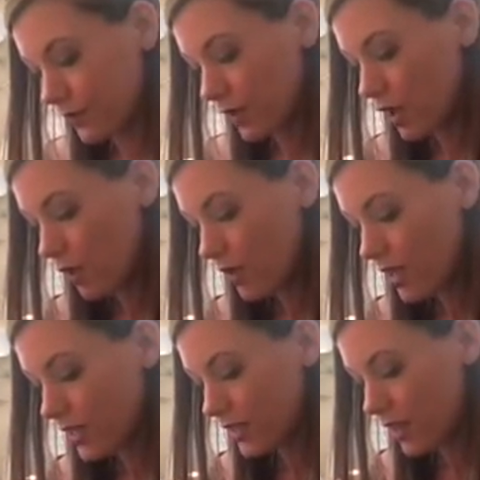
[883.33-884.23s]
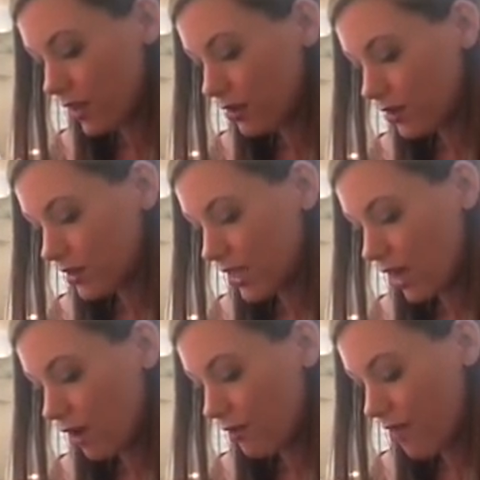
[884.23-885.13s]
Go easy on
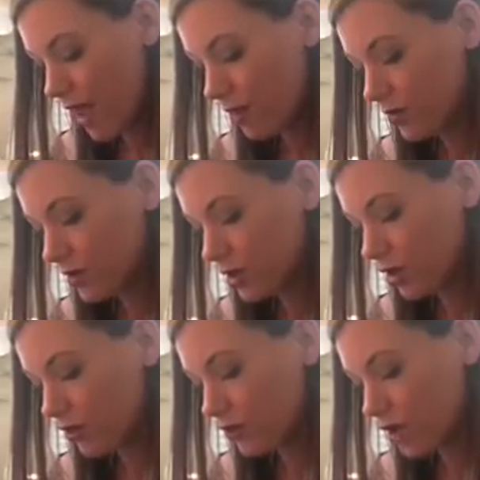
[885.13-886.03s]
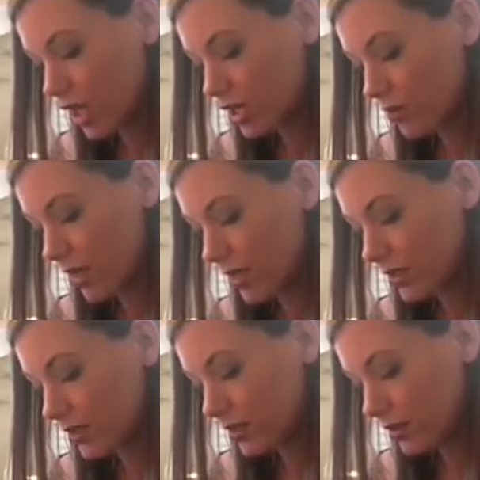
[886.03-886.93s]
yourself and reserve
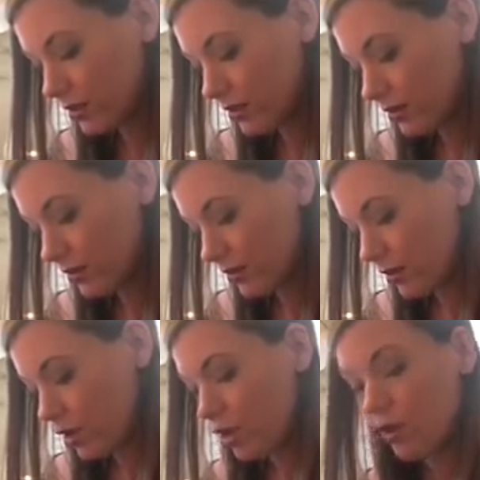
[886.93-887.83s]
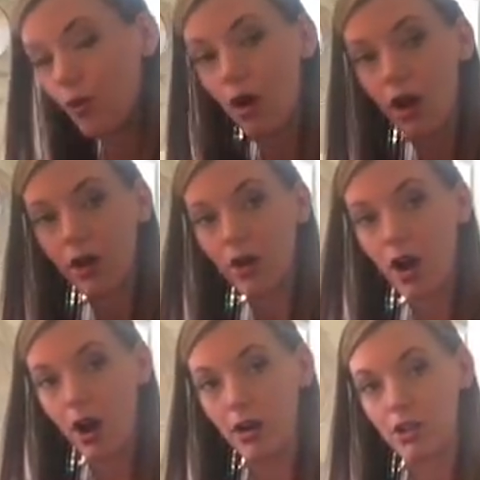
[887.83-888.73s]
judgment. You are your
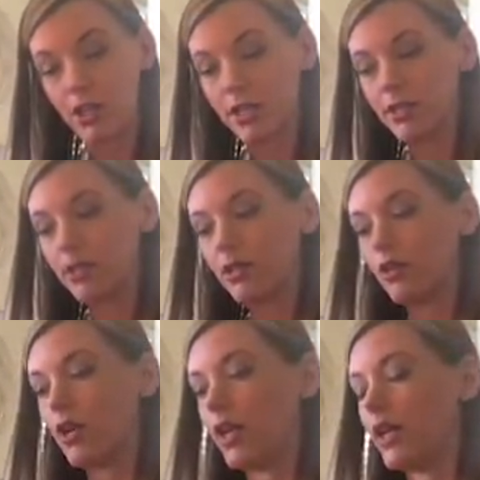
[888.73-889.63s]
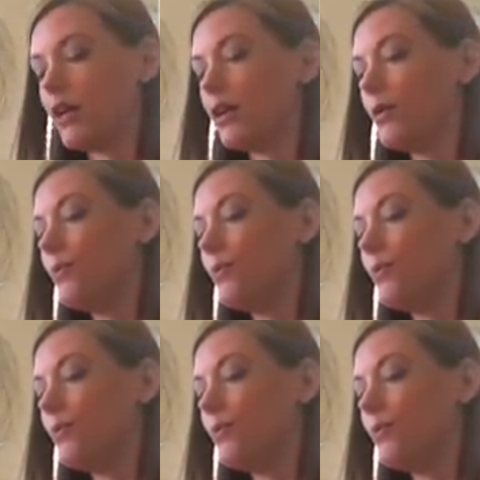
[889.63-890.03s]
harshest critic.